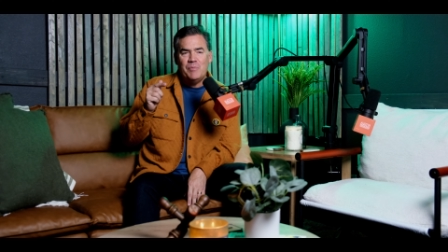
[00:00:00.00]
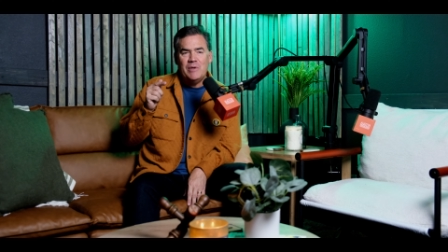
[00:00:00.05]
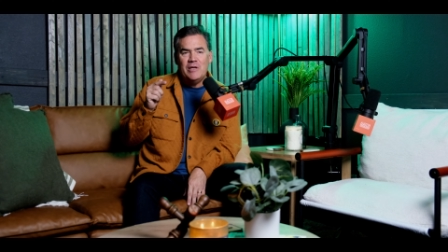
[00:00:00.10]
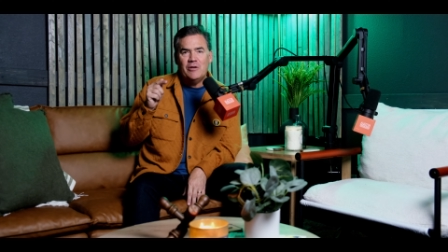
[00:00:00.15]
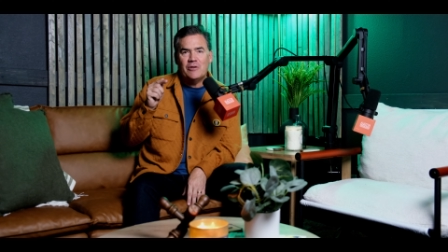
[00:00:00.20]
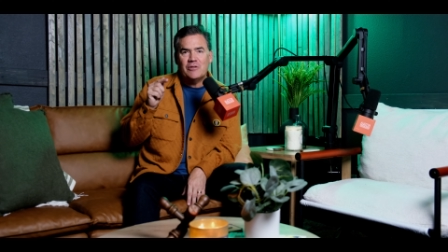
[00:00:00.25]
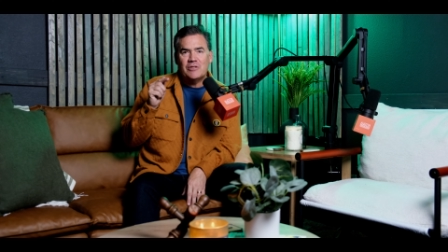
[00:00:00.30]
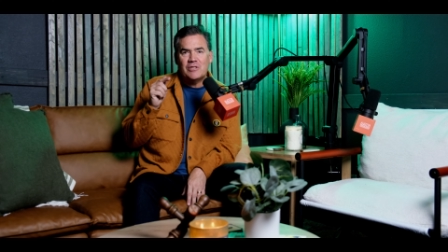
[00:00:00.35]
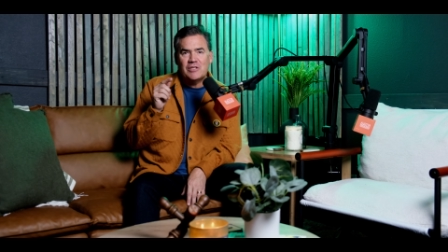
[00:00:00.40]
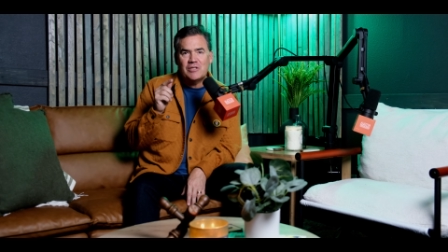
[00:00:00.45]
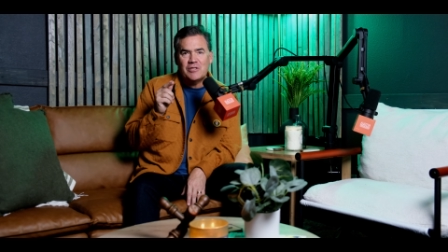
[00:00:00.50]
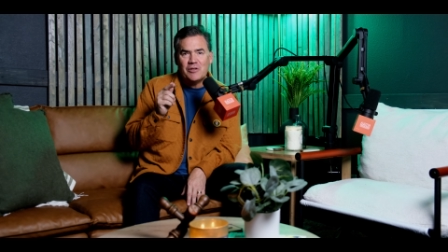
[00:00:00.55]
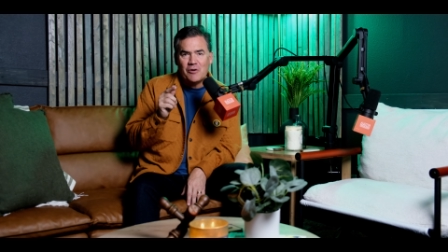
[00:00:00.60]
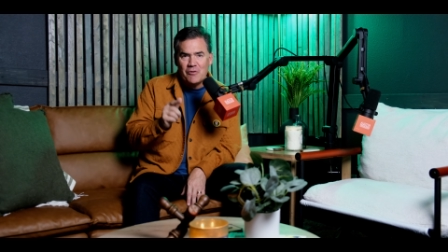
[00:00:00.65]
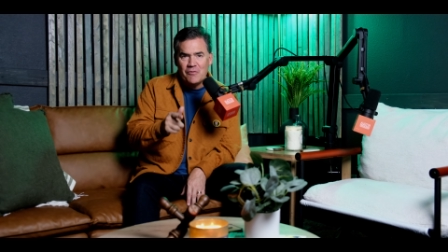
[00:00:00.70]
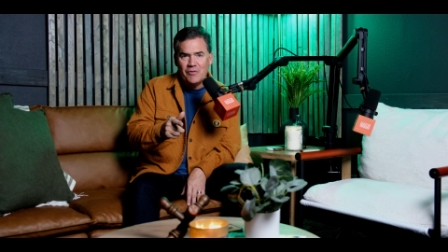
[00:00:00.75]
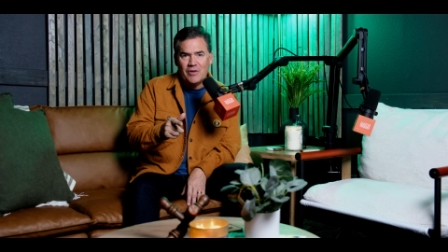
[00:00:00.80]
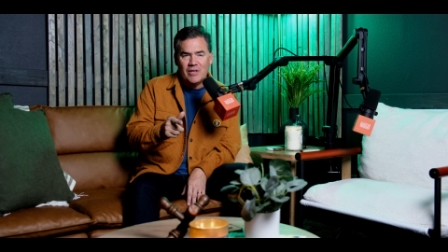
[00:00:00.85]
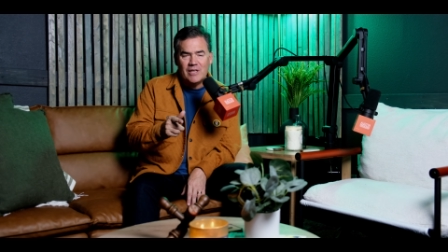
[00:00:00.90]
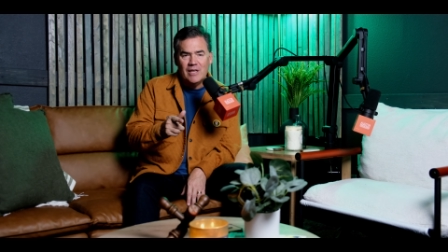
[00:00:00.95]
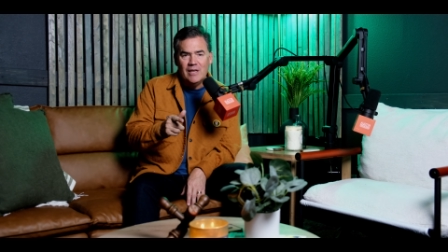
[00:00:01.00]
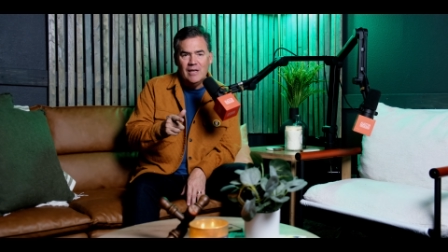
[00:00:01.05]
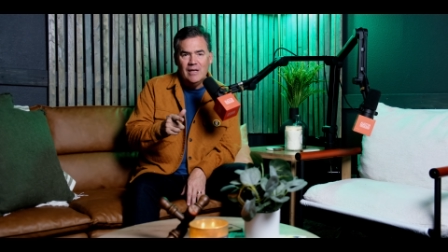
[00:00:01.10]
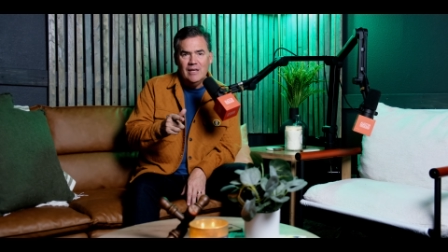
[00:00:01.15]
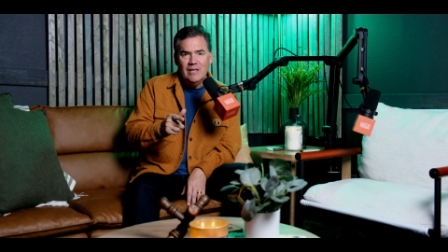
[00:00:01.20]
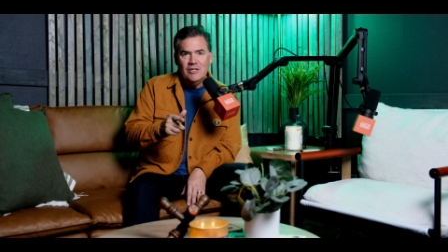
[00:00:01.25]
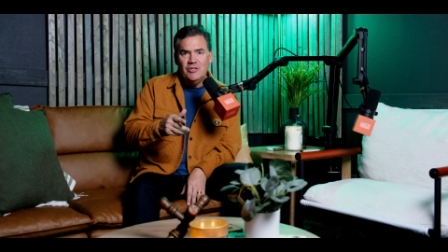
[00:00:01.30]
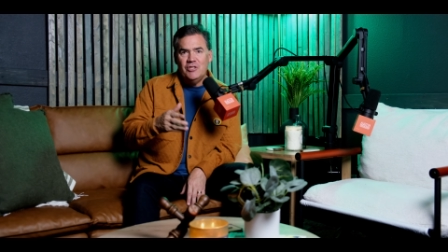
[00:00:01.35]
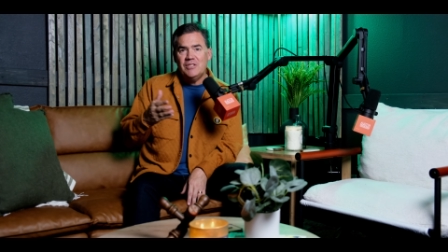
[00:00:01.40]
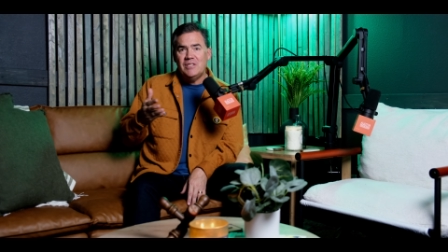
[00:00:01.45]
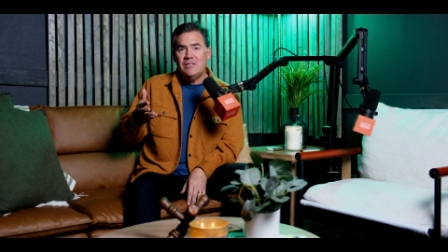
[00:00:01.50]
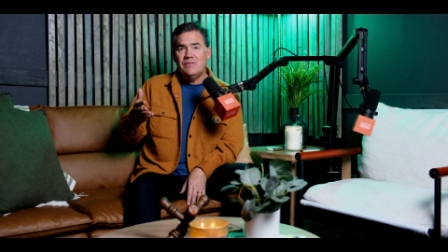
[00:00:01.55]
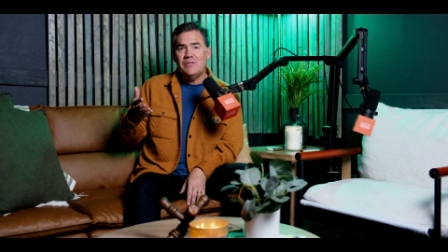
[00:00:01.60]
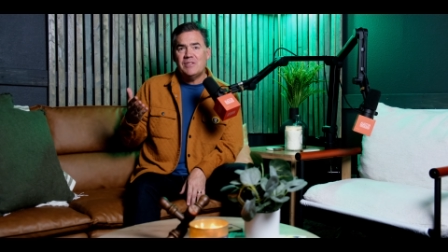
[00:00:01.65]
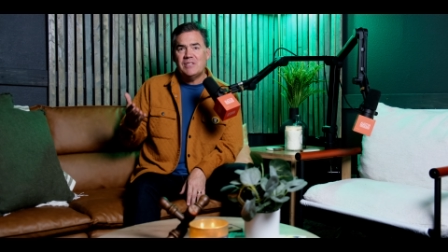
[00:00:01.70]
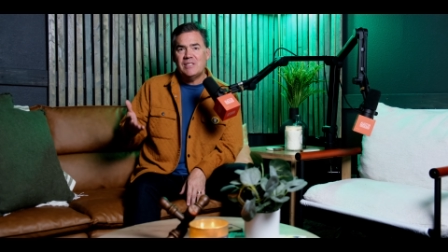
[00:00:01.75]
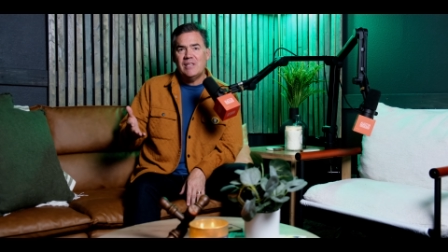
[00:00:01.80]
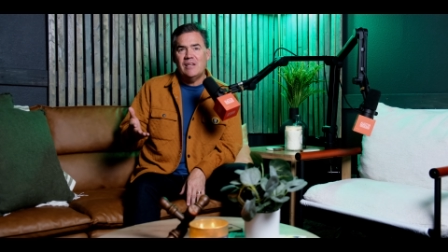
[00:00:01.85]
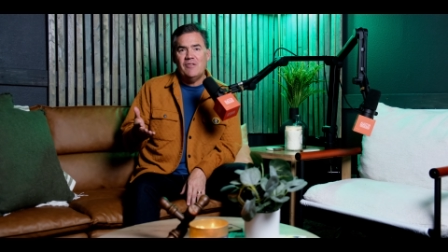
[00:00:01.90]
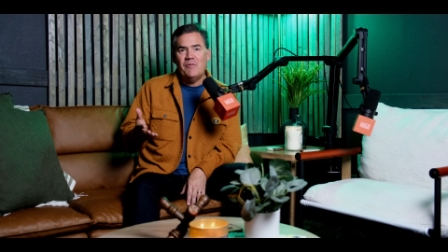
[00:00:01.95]
be your servant. Just as the
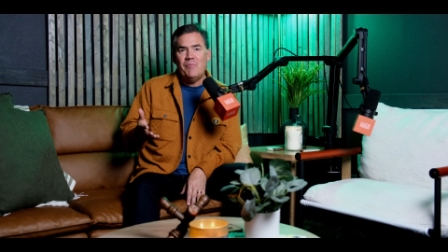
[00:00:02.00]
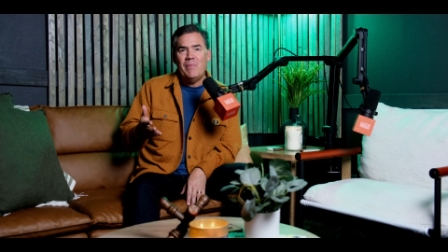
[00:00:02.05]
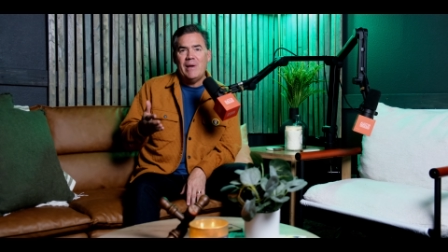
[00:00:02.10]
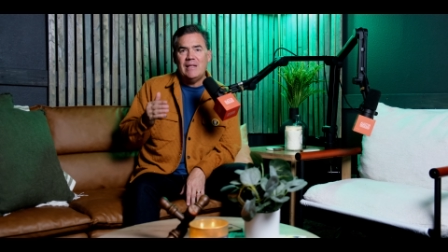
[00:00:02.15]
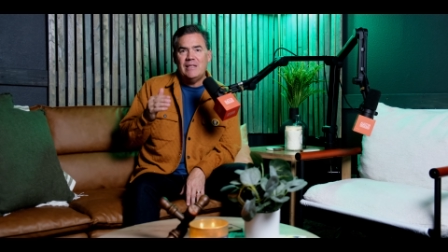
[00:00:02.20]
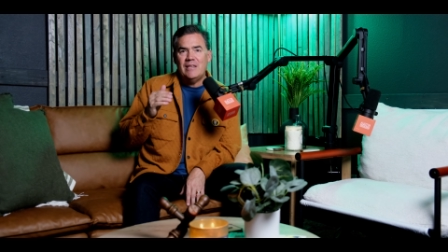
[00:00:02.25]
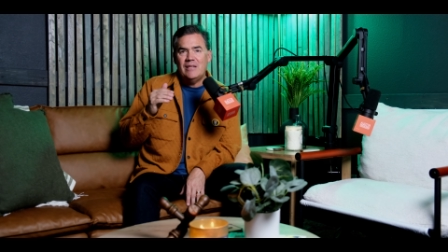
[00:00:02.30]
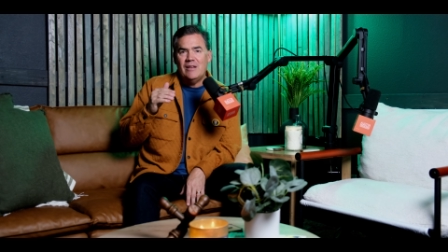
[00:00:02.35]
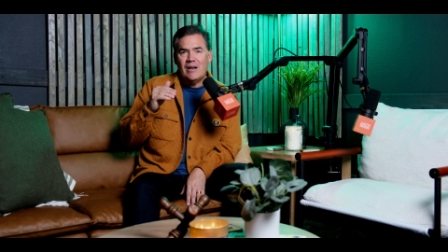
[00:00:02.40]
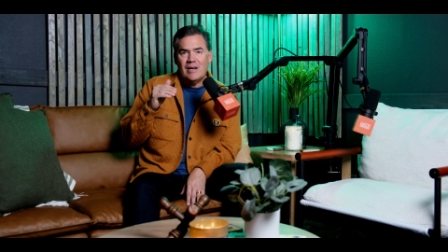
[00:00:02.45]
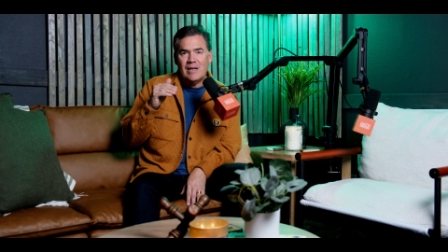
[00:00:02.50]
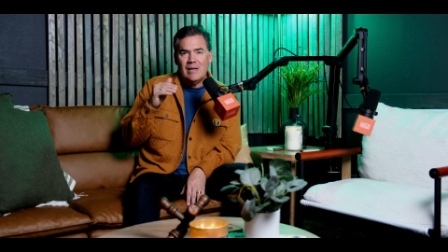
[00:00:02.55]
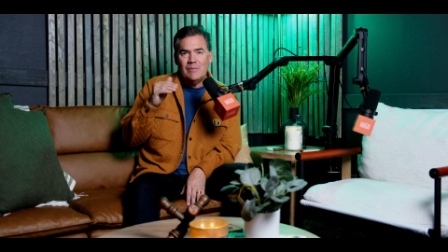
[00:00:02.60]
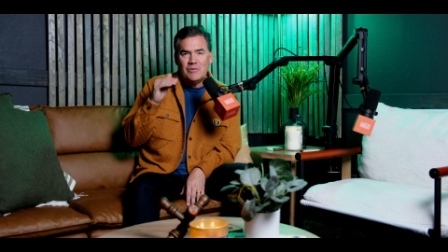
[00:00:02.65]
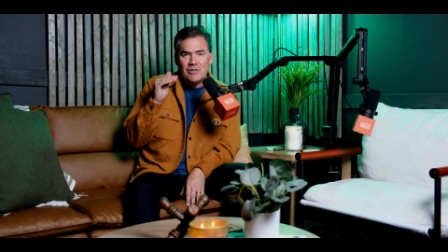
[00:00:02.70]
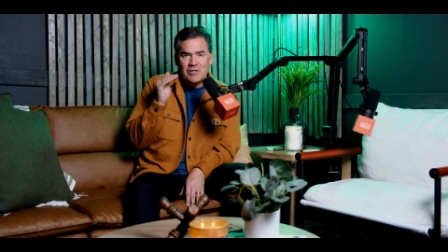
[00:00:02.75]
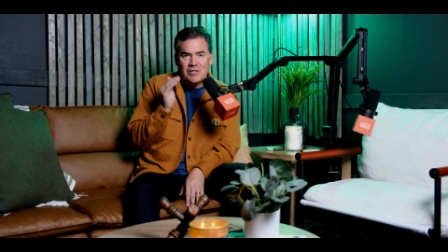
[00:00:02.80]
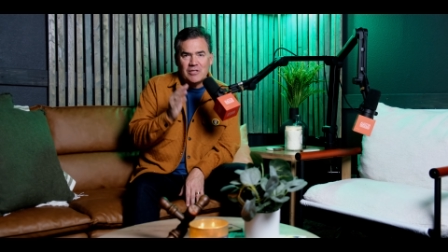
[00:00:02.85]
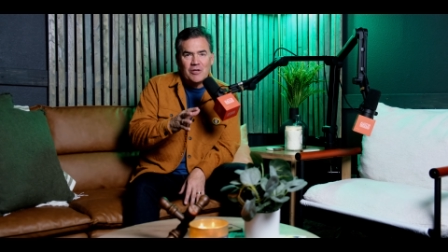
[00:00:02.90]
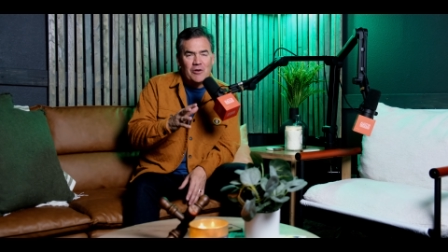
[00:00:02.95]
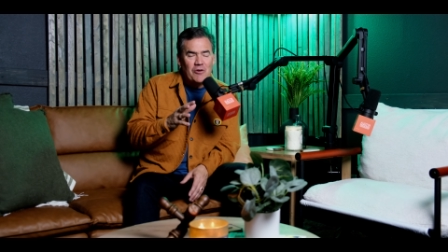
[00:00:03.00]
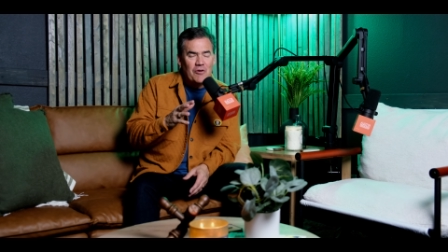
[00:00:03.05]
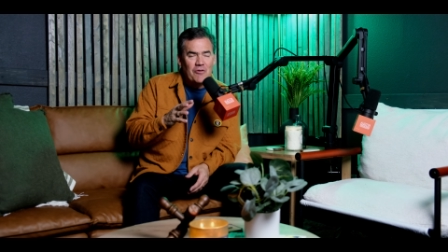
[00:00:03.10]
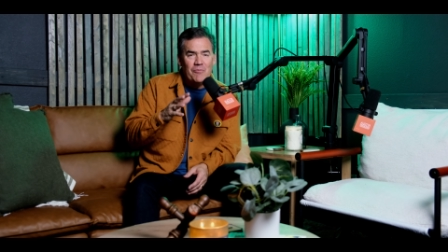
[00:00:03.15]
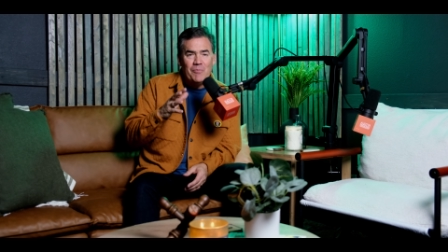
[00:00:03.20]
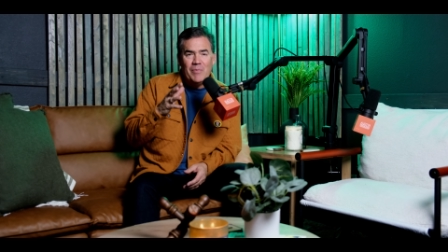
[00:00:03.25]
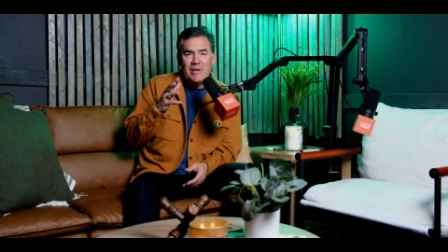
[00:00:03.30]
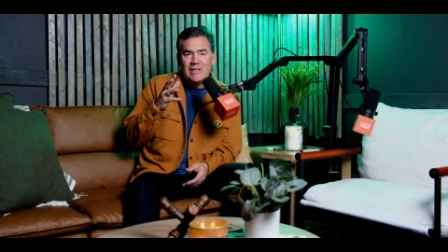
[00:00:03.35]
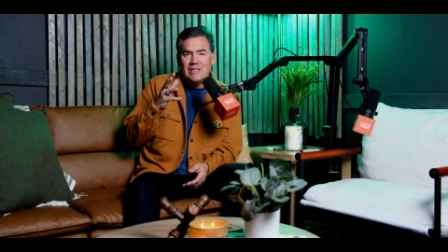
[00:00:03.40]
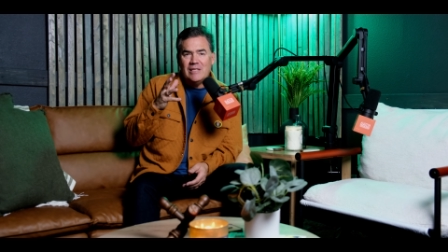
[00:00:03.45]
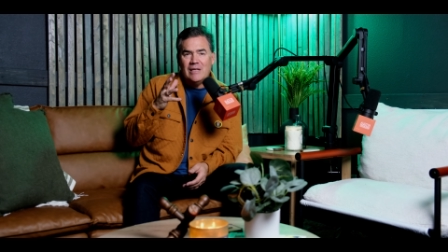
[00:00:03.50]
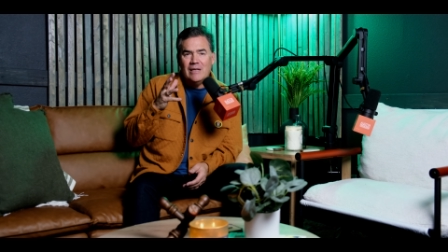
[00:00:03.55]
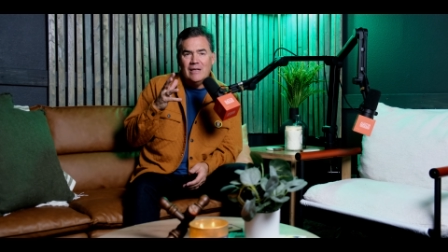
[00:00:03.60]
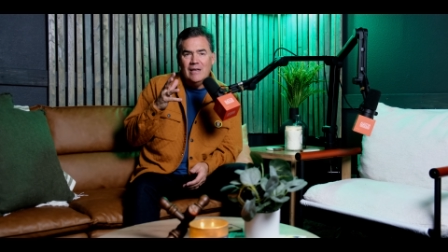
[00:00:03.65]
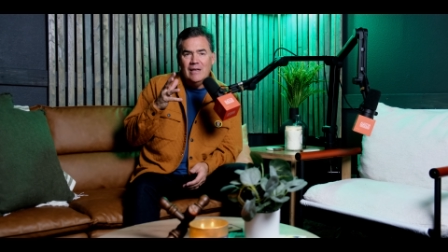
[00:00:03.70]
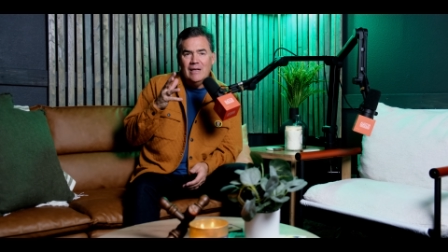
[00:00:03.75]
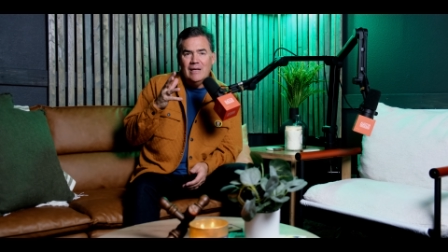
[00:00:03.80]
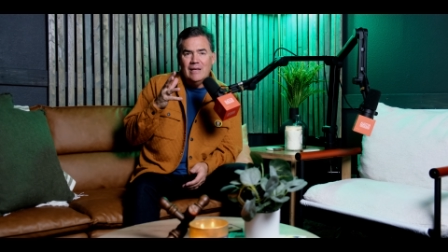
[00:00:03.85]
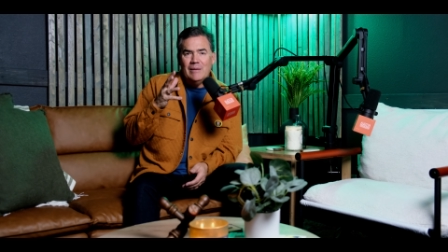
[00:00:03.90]
Son of Man did not come to serve, but to,